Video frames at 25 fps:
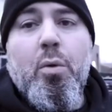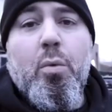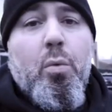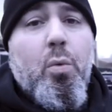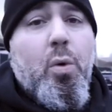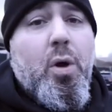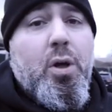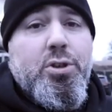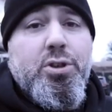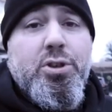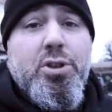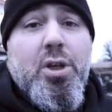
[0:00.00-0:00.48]

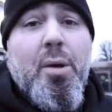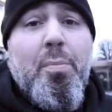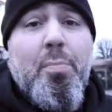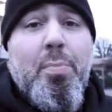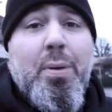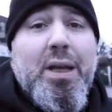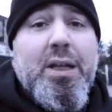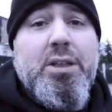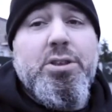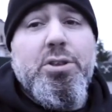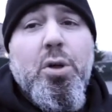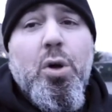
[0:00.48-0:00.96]
What's up,
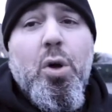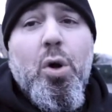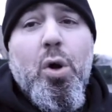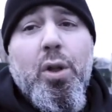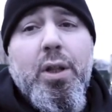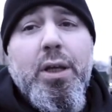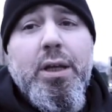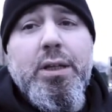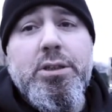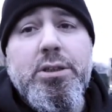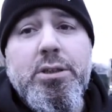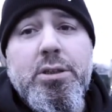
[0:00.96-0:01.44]

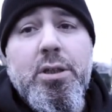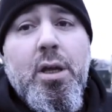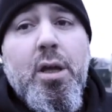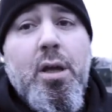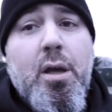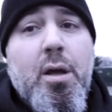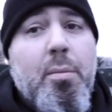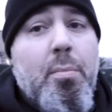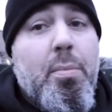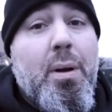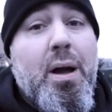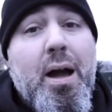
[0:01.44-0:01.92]
Pizzaholics?
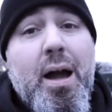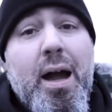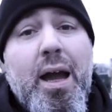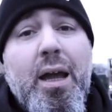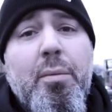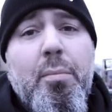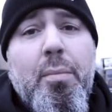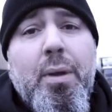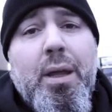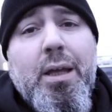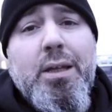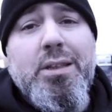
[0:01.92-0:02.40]

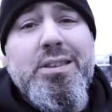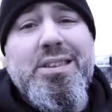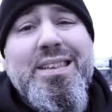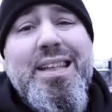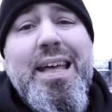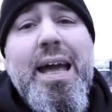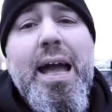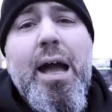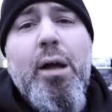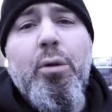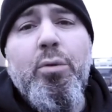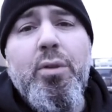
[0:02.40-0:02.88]
Behind me is
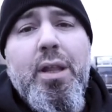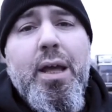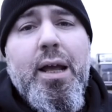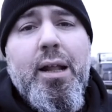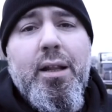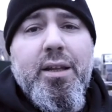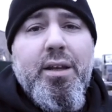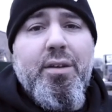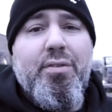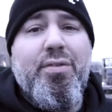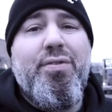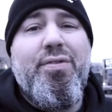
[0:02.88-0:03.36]
Towne
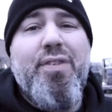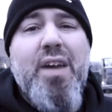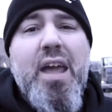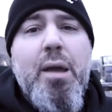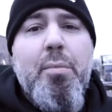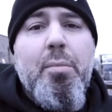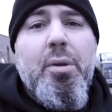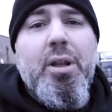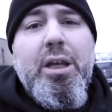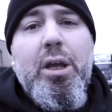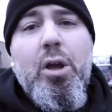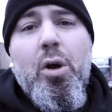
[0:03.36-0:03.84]
Deli,
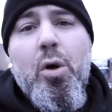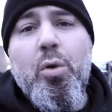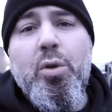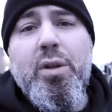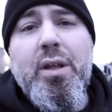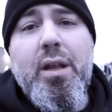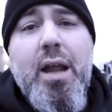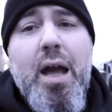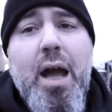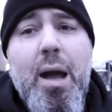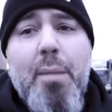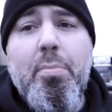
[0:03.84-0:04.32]
family
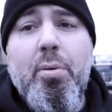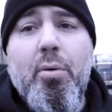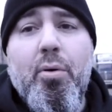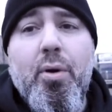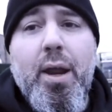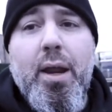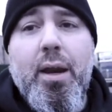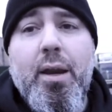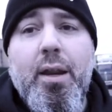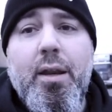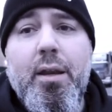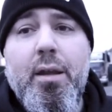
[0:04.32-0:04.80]
owned and
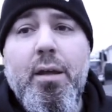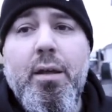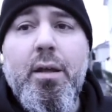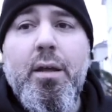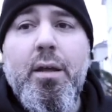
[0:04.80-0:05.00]
operated